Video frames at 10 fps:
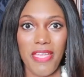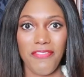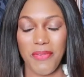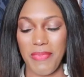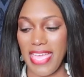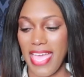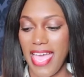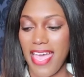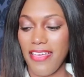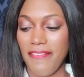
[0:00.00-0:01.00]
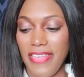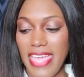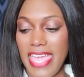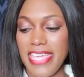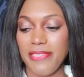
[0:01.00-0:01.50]
perfume I have
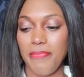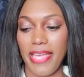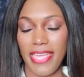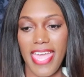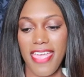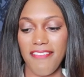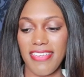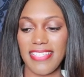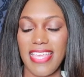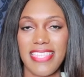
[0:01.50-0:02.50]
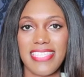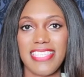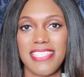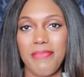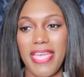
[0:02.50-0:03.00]
is by Erin. This
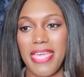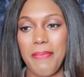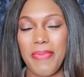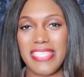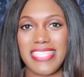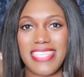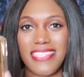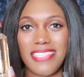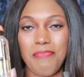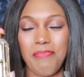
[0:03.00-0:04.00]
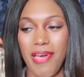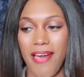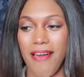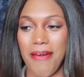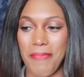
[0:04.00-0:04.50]
is my Hibiscus
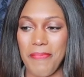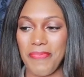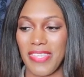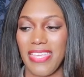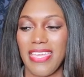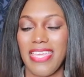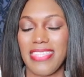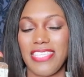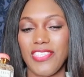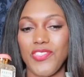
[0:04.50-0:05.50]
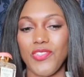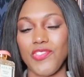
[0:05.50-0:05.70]
Palm. This is your